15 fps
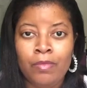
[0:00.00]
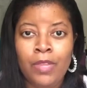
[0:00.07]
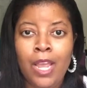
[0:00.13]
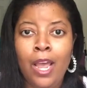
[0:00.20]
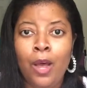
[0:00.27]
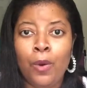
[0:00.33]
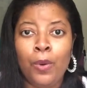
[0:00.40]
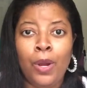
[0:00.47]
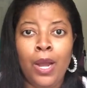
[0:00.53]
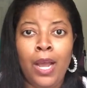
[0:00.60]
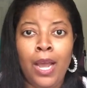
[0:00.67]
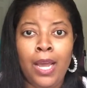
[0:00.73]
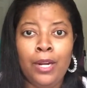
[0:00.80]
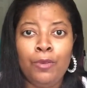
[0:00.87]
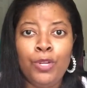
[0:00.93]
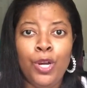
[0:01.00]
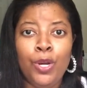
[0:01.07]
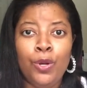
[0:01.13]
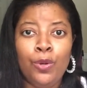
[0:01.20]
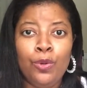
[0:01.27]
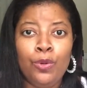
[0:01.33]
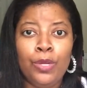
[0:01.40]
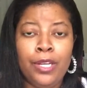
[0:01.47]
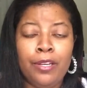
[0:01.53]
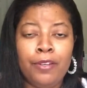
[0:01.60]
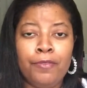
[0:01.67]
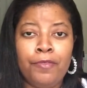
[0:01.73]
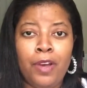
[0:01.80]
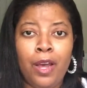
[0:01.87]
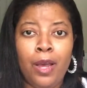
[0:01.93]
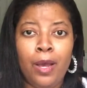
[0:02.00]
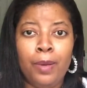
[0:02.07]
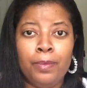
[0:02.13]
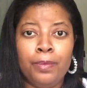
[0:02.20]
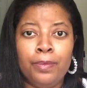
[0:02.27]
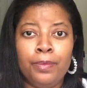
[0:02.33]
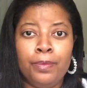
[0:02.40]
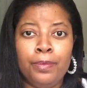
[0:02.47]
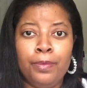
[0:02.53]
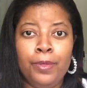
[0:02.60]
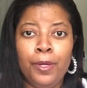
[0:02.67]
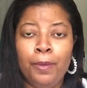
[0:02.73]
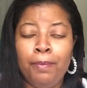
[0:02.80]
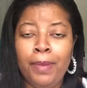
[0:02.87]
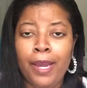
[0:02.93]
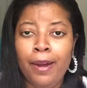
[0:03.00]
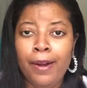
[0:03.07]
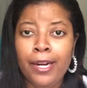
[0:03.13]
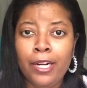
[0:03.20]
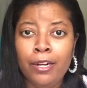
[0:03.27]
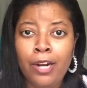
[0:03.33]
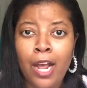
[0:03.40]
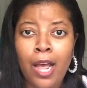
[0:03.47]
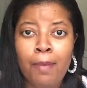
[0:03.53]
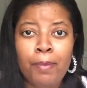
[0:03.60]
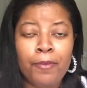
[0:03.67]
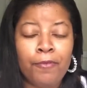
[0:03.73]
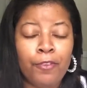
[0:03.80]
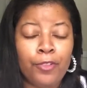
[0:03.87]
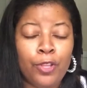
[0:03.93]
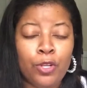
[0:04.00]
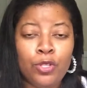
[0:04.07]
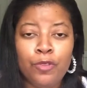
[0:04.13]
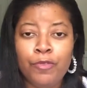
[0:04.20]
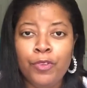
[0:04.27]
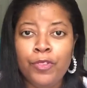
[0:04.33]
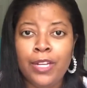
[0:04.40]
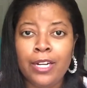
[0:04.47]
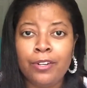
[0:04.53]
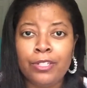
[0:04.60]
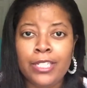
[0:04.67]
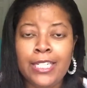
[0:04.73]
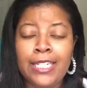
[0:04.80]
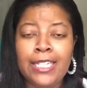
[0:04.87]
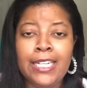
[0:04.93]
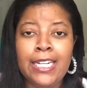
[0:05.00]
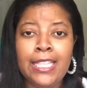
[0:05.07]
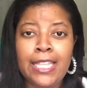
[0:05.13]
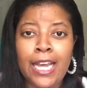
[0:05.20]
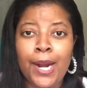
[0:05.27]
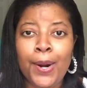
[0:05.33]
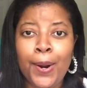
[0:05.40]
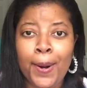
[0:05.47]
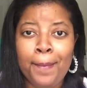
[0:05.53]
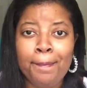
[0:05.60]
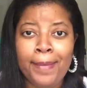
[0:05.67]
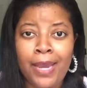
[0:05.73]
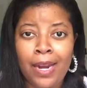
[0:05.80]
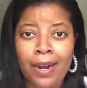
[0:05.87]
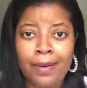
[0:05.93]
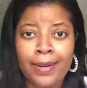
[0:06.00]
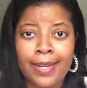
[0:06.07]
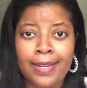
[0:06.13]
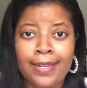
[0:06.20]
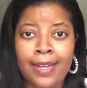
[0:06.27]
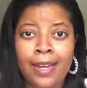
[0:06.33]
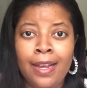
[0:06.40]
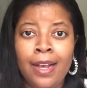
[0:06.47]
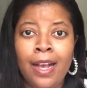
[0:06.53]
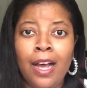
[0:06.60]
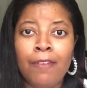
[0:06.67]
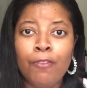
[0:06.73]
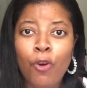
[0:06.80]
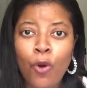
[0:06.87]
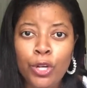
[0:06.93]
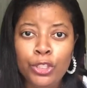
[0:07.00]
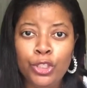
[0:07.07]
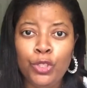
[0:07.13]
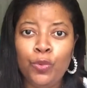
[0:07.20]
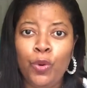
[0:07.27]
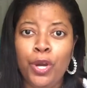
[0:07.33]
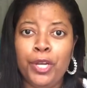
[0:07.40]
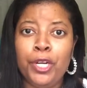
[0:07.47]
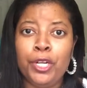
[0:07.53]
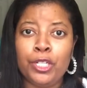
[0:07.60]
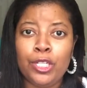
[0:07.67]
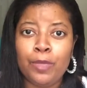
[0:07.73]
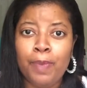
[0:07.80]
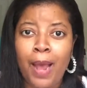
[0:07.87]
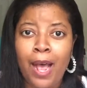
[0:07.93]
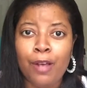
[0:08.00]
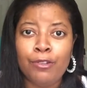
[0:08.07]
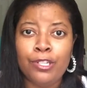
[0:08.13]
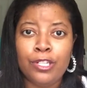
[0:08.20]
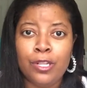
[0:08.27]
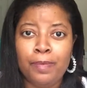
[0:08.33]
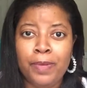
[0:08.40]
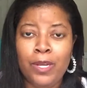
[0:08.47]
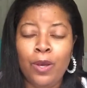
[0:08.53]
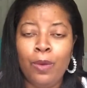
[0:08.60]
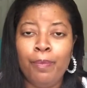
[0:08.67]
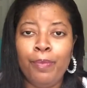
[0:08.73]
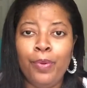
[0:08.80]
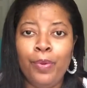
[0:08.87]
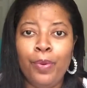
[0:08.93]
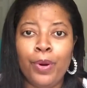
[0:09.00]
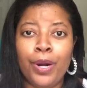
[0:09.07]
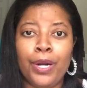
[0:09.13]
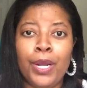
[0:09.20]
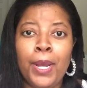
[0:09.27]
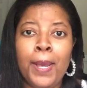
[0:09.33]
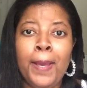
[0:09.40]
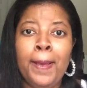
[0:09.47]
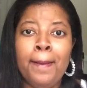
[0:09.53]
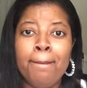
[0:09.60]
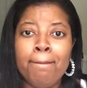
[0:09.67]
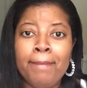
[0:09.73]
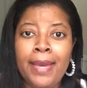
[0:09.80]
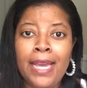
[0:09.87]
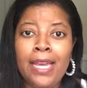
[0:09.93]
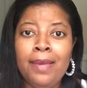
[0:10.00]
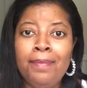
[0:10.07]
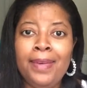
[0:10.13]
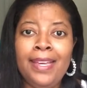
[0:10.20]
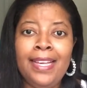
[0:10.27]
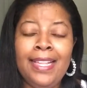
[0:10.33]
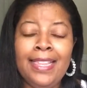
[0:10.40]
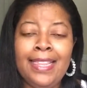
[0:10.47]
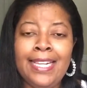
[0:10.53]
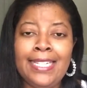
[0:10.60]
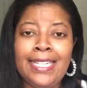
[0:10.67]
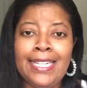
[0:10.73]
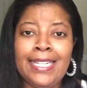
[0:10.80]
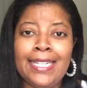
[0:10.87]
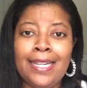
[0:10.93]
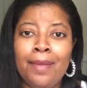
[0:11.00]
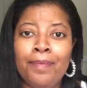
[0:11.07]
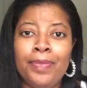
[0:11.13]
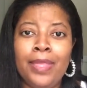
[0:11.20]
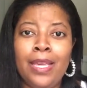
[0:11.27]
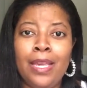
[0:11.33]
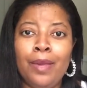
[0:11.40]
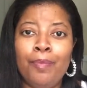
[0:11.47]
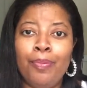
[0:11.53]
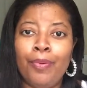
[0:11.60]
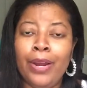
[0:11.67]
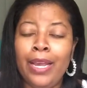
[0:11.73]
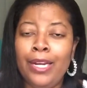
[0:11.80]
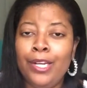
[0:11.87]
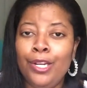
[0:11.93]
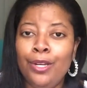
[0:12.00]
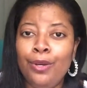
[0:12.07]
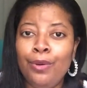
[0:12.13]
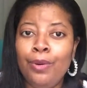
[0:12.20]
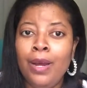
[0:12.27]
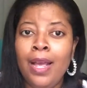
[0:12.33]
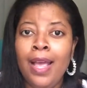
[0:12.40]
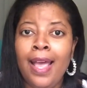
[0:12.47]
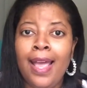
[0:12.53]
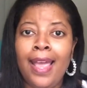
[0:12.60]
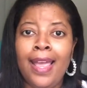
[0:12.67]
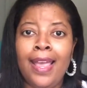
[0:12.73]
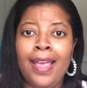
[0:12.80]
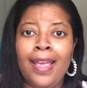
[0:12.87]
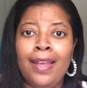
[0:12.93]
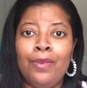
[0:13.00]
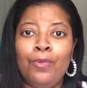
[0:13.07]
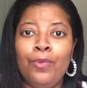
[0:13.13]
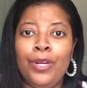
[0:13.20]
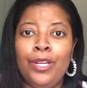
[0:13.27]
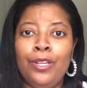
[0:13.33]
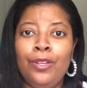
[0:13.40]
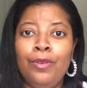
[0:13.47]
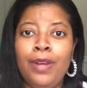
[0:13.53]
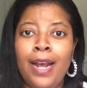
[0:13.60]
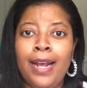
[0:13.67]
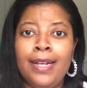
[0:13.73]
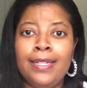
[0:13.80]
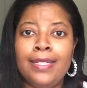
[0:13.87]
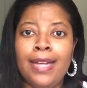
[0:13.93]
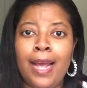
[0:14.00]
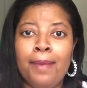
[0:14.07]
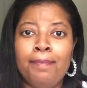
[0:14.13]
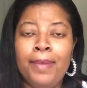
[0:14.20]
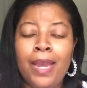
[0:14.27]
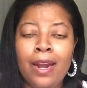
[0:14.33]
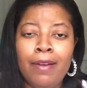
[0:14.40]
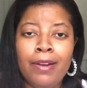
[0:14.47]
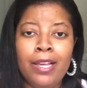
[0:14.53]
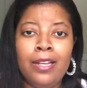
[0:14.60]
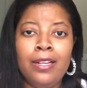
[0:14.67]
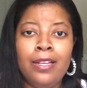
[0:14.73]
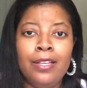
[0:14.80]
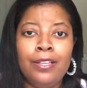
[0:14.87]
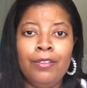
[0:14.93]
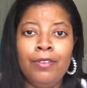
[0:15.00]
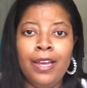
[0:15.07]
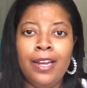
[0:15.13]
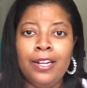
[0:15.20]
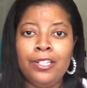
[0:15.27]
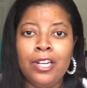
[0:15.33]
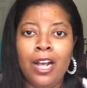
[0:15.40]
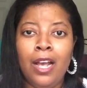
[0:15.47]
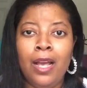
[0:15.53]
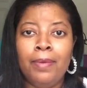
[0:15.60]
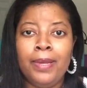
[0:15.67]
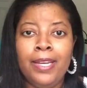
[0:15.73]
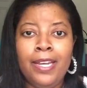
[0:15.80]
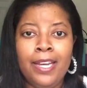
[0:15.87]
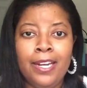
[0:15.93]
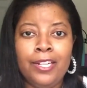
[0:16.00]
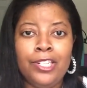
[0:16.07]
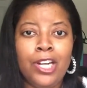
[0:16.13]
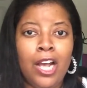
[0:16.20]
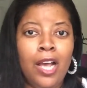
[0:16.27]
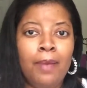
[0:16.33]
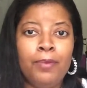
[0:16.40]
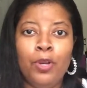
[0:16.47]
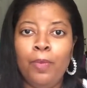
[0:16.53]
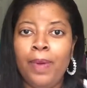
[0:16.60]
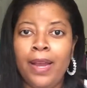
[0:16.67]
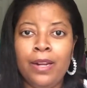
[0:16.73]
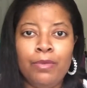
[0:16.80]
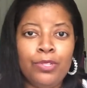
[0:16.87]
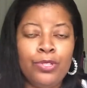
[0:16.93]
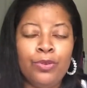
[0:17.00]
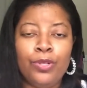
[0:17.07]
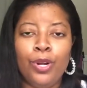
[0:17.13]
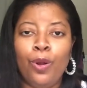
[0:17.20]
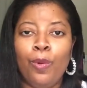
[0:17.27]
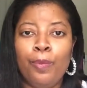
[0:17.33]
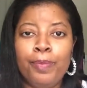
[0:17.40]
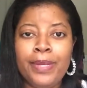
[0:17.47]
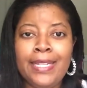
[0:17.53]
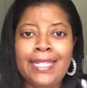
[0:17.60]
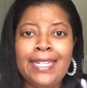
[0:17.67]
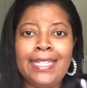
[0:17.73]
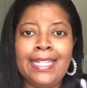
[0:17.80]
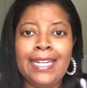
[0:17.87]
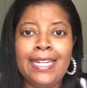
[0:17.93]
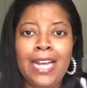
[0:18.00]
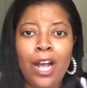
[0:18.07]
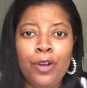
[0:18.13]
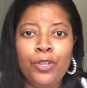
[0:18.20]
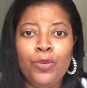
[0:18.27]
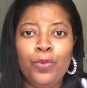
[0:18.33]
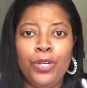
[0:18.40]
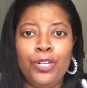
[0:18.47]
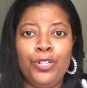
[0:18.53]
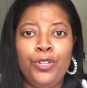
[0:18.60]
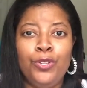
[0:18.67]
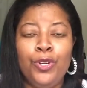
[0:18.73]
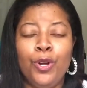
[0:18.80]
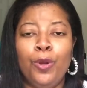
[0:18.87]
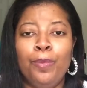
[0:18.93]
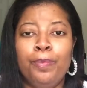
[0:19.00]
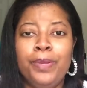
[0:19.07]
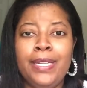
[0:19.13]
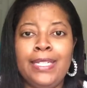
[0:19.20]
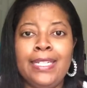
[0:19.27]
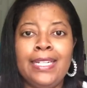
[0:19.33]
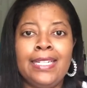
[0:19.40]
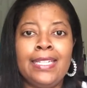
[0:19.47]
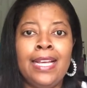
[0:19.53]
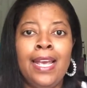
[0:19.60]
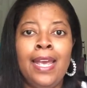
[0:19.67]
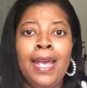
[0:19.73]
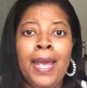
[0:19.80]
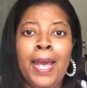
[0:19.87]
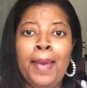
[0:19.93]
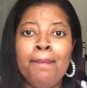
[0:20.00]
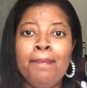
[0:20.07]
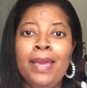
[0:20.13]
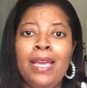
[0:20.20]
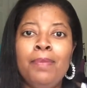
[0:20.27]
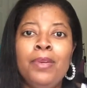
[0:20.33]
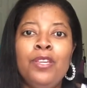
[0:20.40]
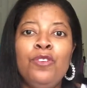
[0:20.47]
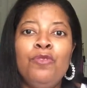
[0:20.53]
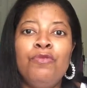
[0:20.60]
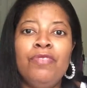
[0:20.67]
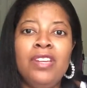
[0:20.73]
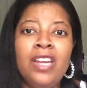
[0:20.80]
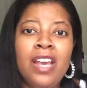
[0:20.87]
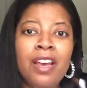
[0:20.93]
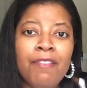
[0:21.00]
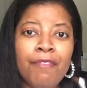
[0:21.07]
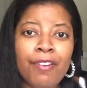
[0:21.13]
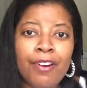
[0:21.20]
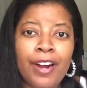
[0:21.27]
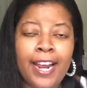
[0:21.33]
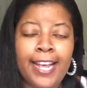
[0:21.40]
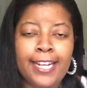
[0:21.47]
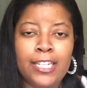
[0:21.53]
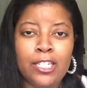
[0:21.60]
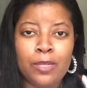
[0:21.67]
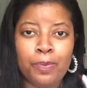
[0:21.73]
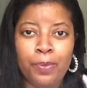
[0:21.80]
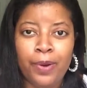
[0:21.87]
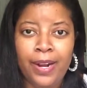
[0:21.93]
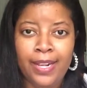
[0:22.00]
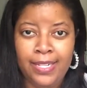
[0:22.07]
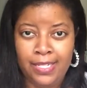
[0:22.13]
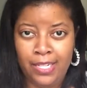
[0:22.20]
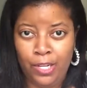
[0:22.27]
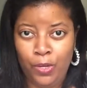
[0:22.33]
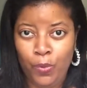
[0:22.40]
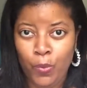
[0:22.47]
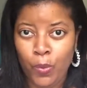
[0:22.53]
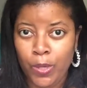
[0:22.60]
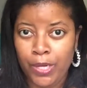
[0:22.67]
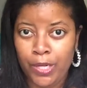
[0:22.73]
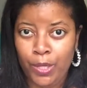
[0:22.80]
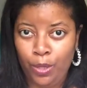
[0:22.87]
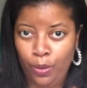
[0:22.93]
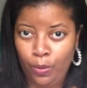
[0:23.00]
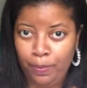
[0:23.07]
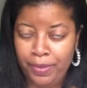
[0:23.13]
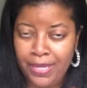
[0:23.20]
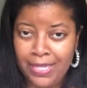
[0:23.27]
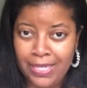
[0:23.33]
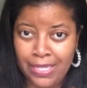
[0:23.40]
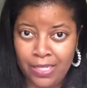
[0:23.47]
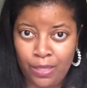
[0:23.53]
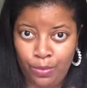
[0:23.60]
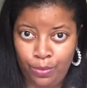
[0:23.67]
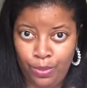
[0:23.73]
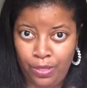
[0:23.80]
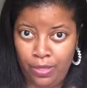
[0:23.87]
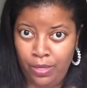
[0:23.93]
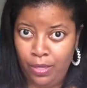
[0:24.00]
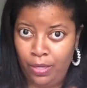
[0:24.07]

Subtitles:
Now, I don't know if you're married or not, but for those of you that are listening that are married, of course you want your spouse to be on board. Maybe this is something brand new, and when you guys got married, you had a job, he had a job, nobody was doing their own business, and now you want to do your own business, and maybe you've never expressed that you wanted your own business, so,